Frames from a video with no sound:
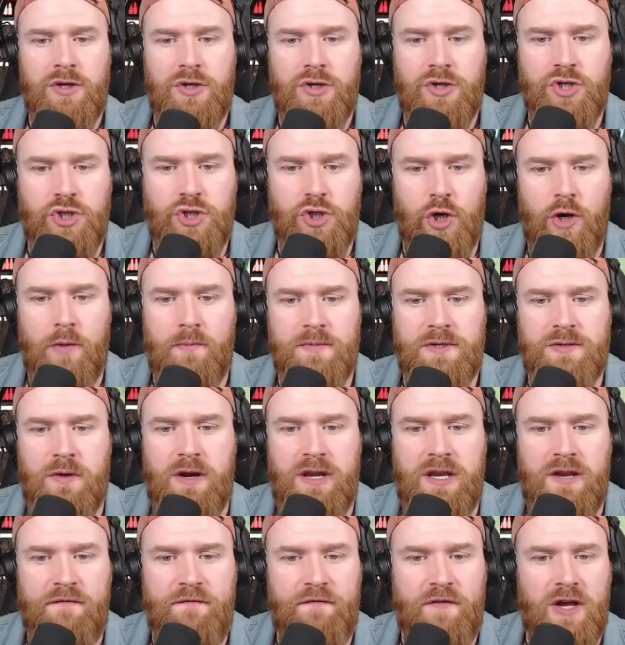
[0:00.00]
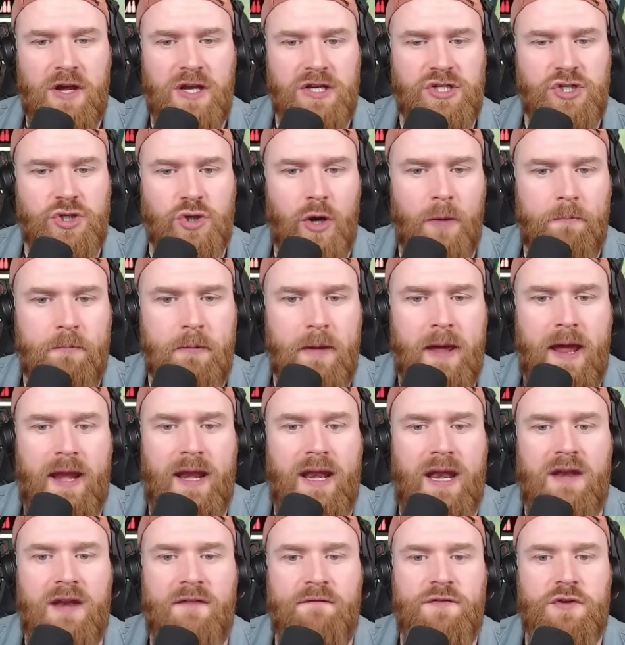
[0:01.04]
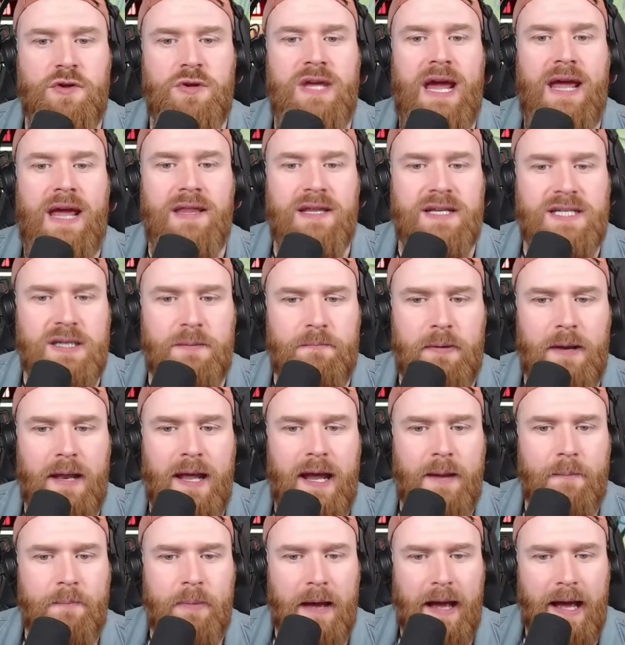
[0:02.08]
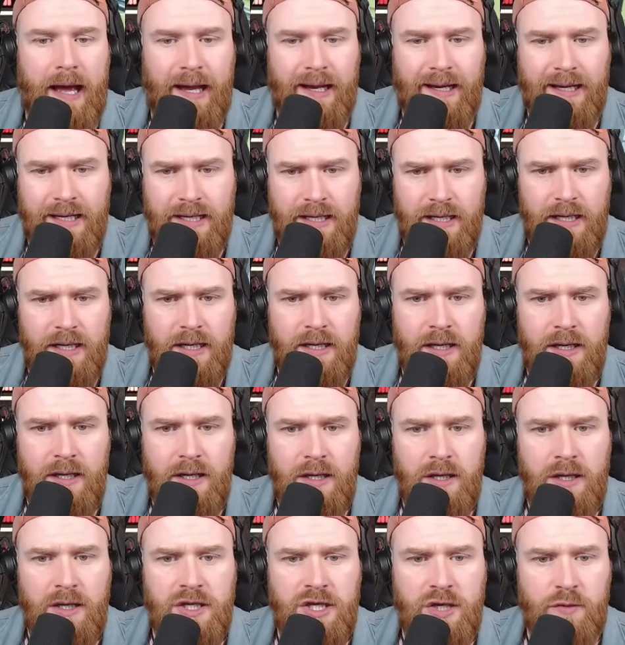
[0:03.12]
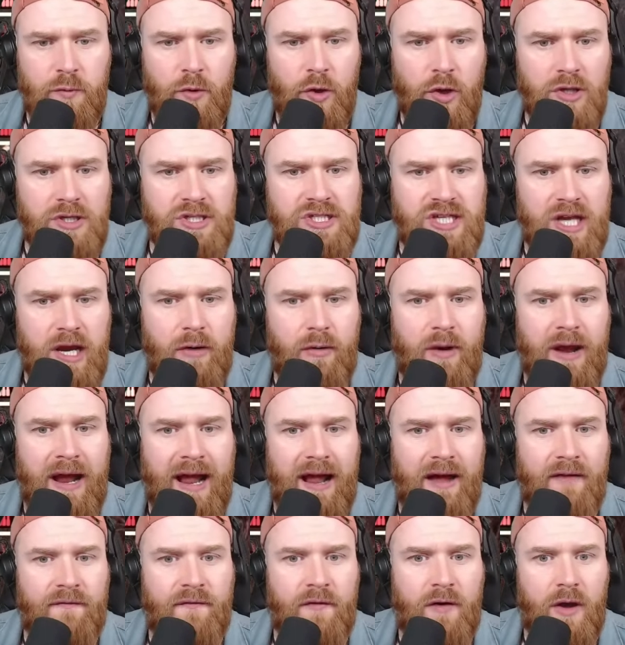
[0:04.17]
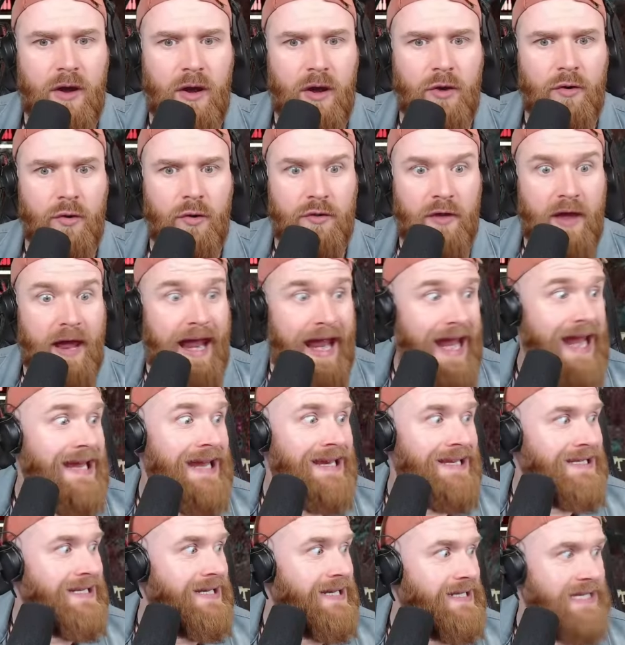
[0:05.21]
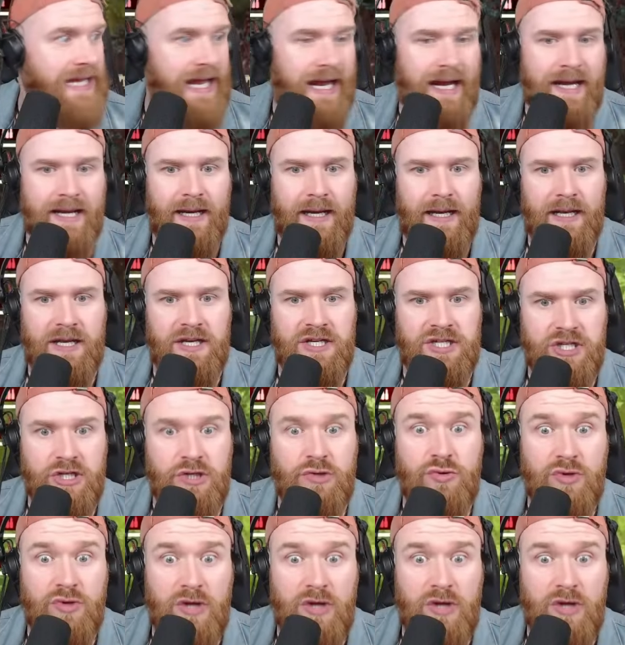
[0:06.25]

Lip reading: drums when you first drop in, and then if you get the supply pack, you also have another 8, technically. So you